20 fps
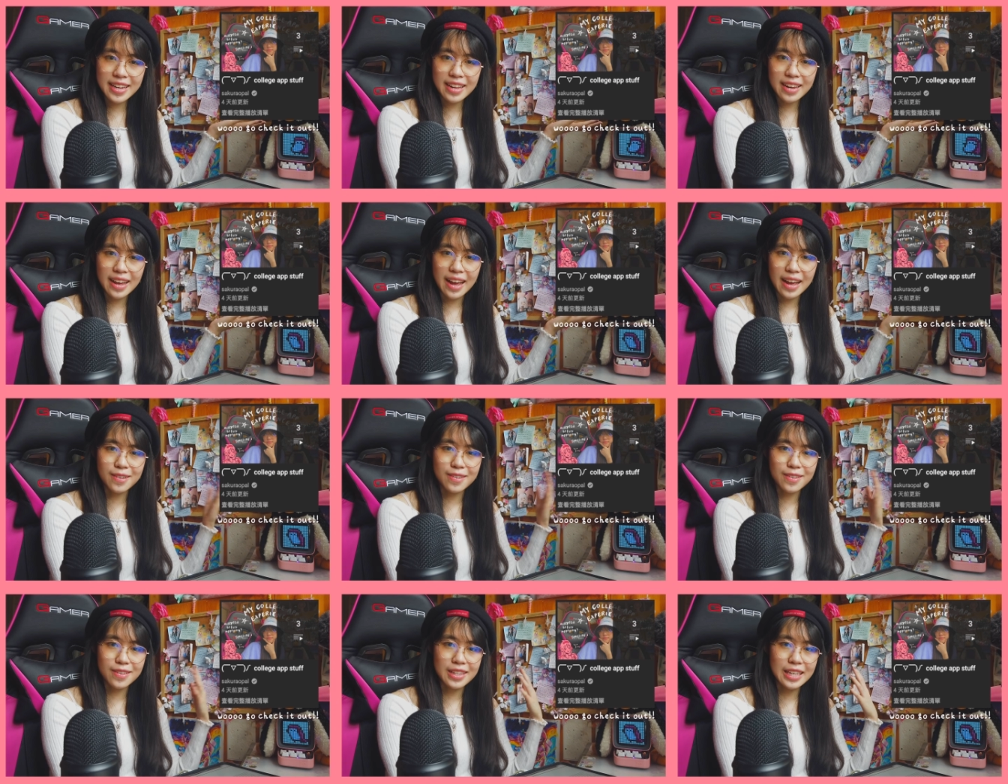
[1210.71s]
and
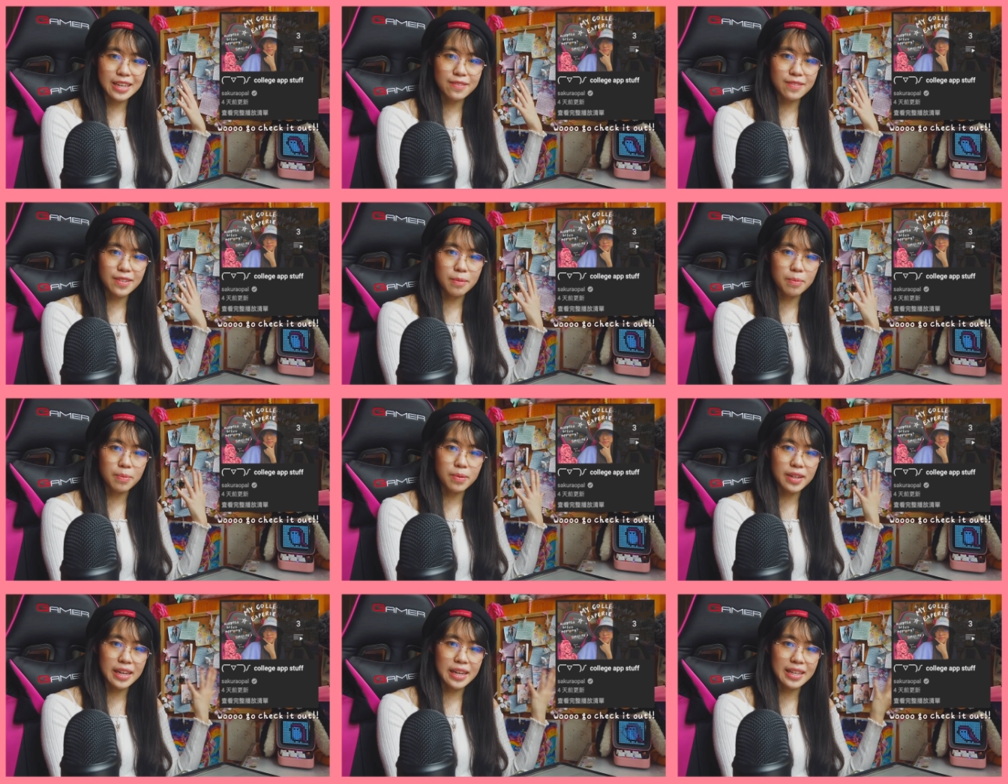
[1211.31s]
I will leave a
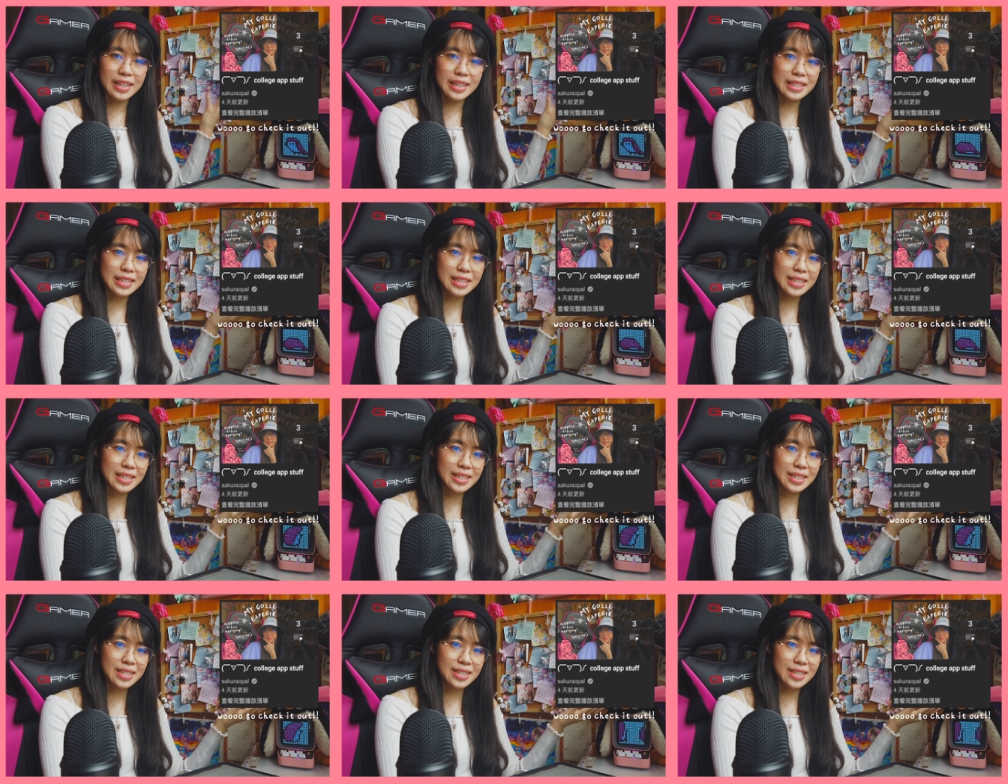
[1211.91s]

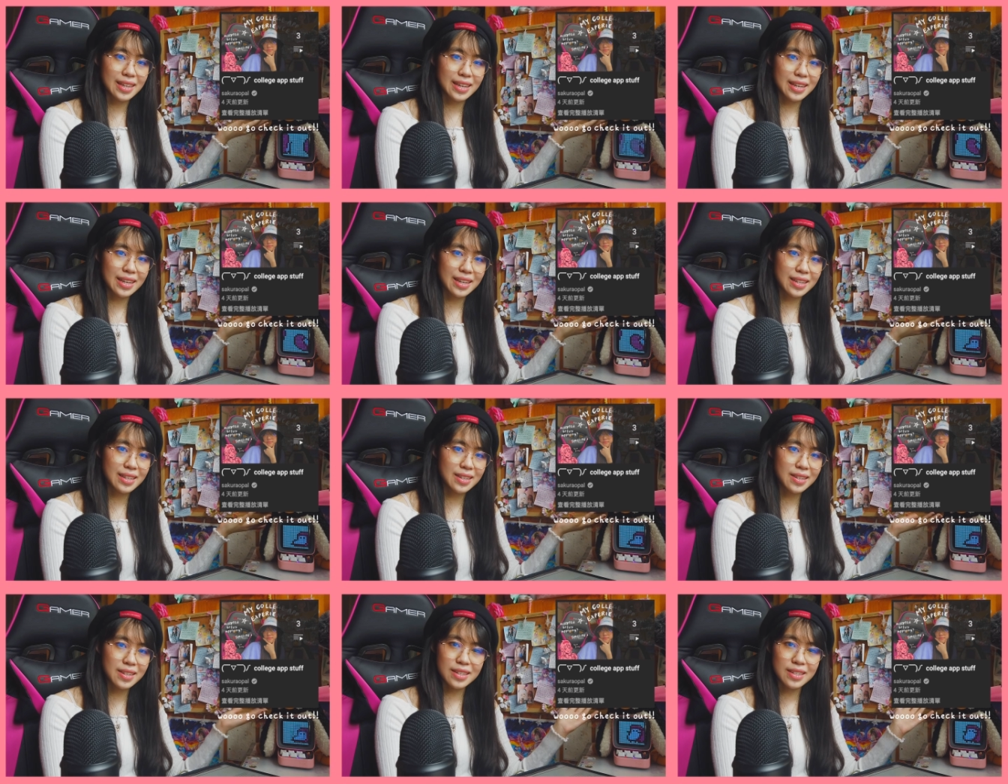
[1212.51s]
playlist like
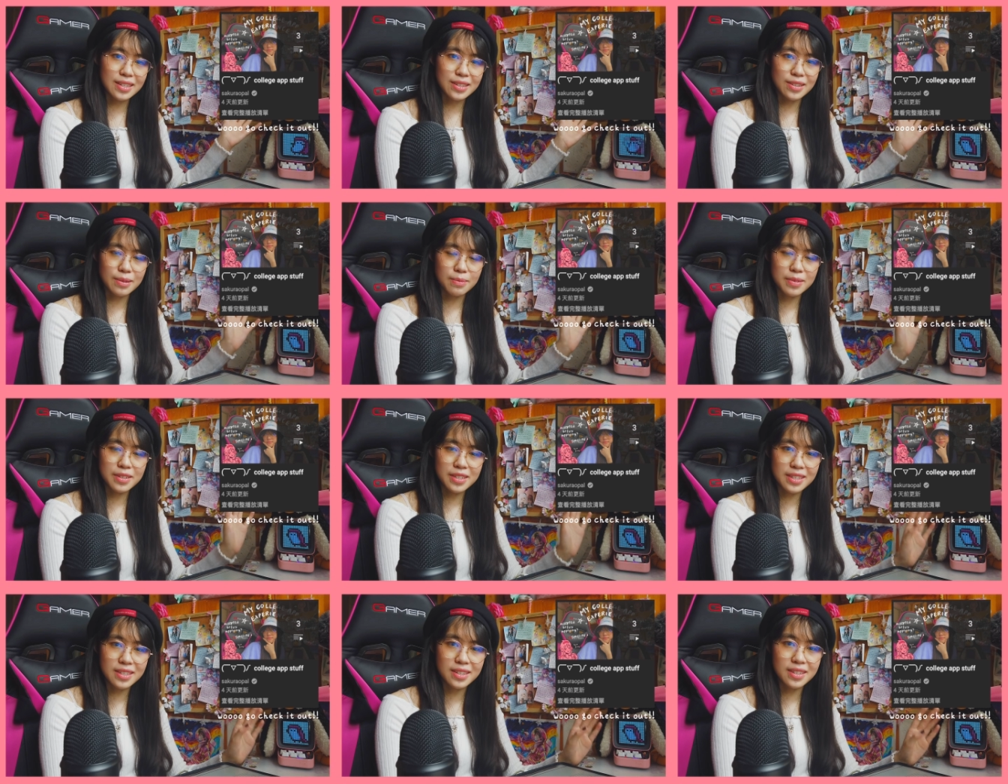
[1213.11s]
in the
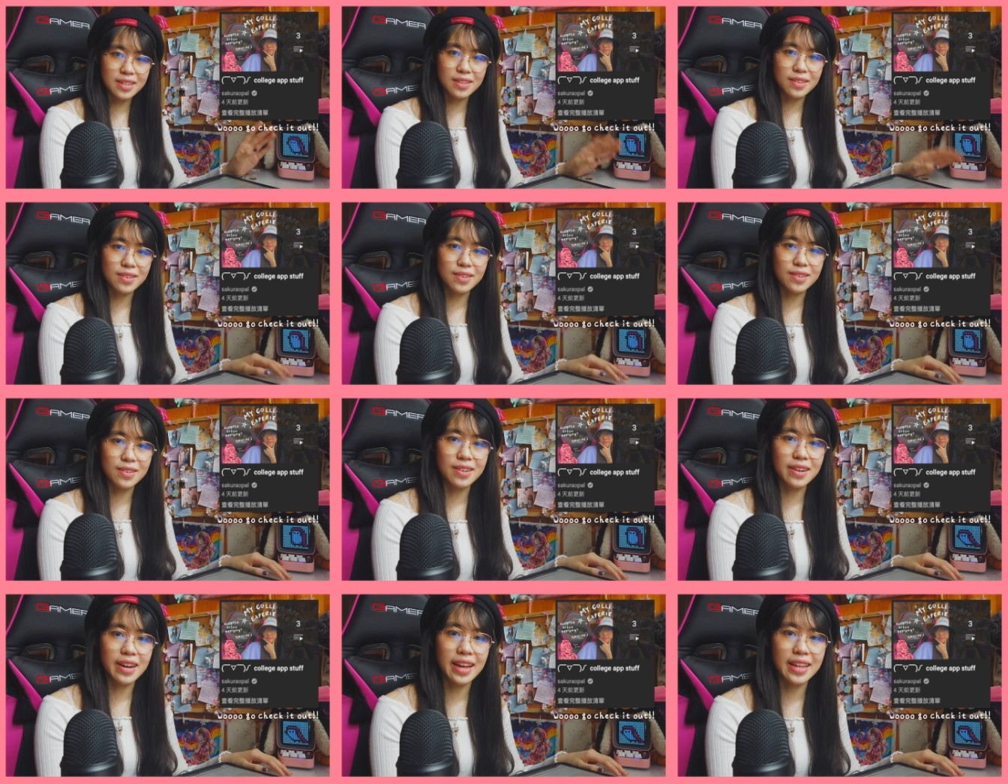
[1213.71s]
description
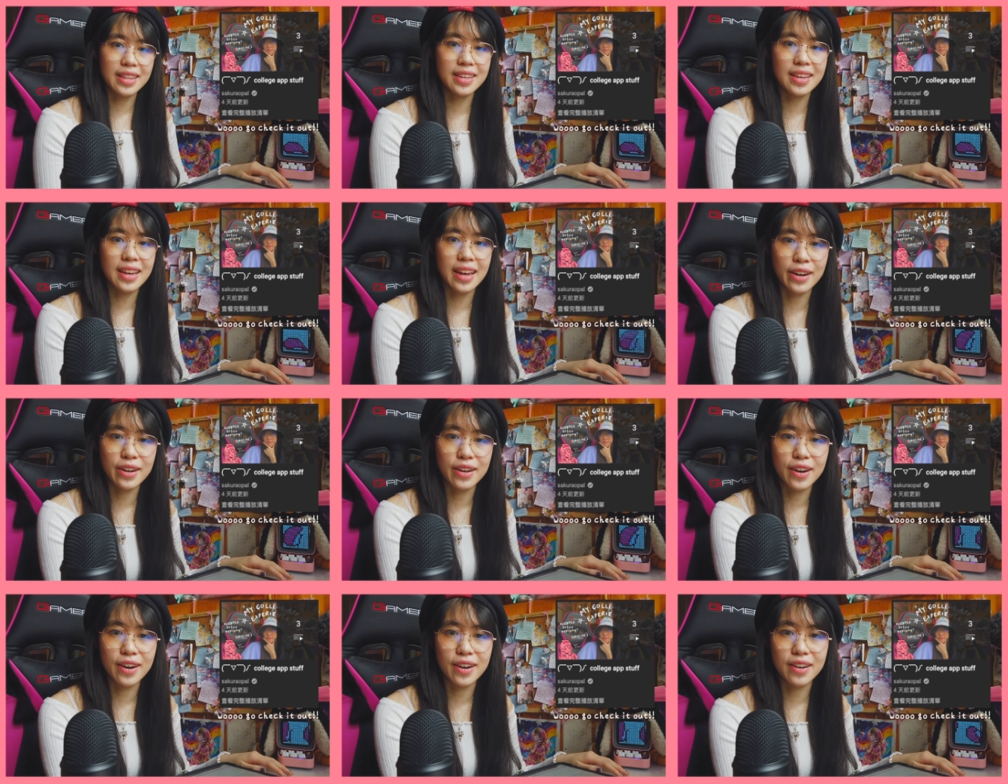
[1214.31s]
or at the
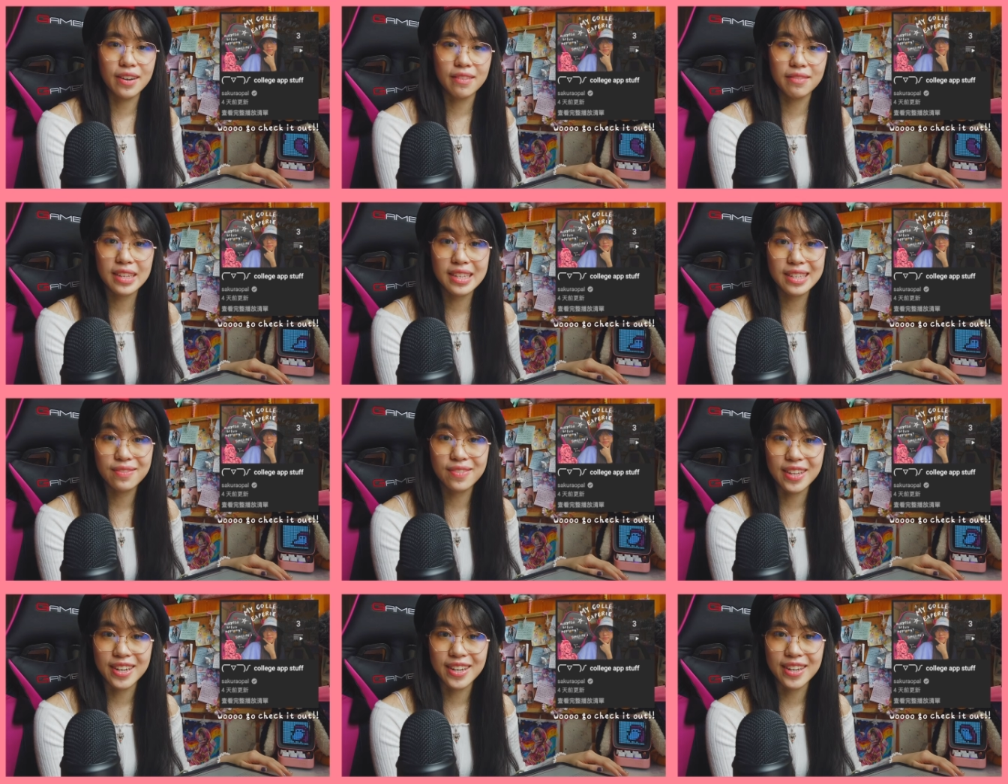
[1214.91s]
end card of
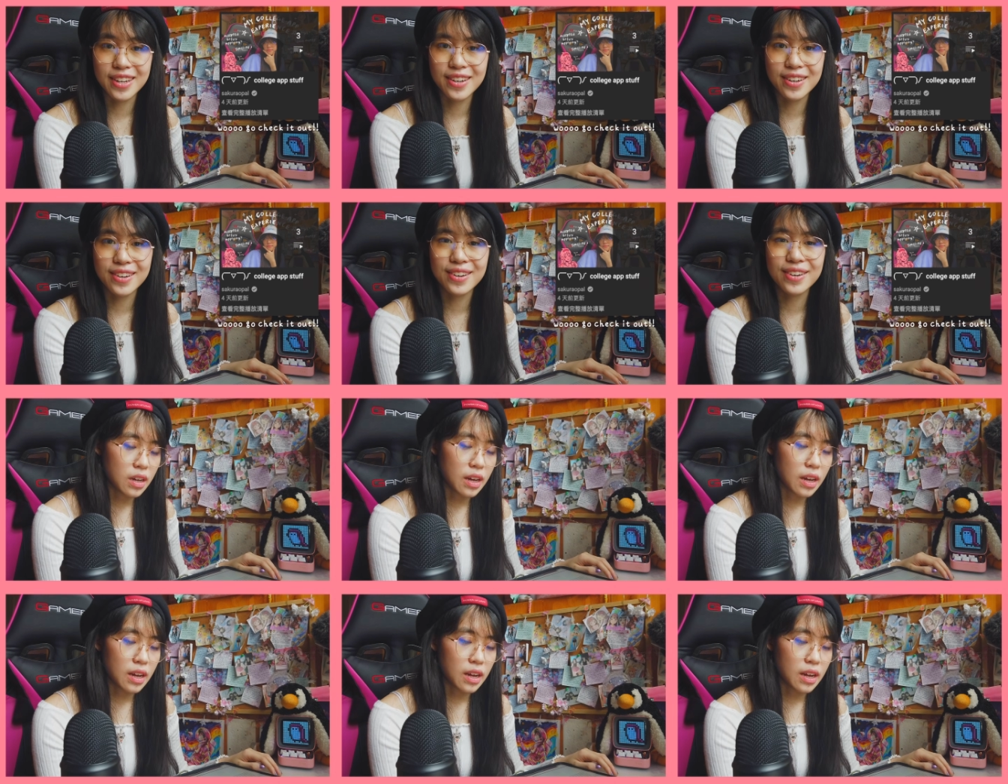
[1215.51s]
this video.